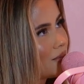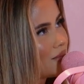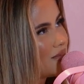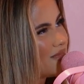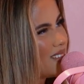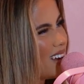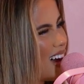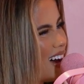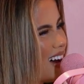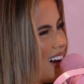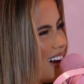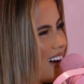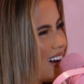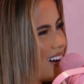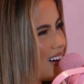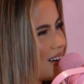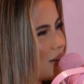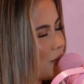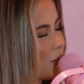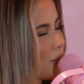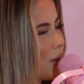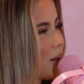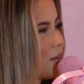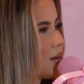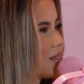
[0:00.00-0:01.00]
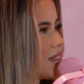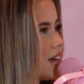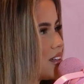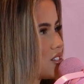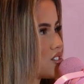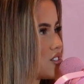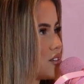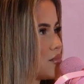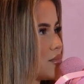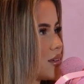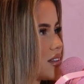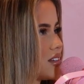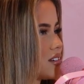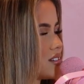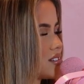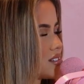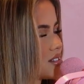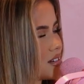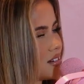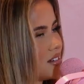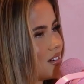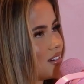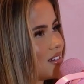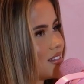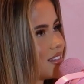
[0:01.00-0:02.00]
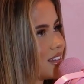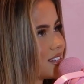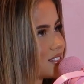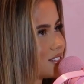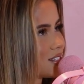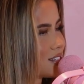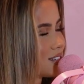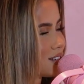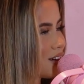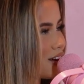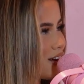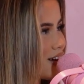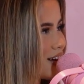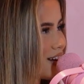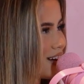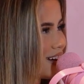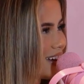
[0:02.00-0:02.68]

Nah. Well, maybe they do, but they're just like, oh, that's just her.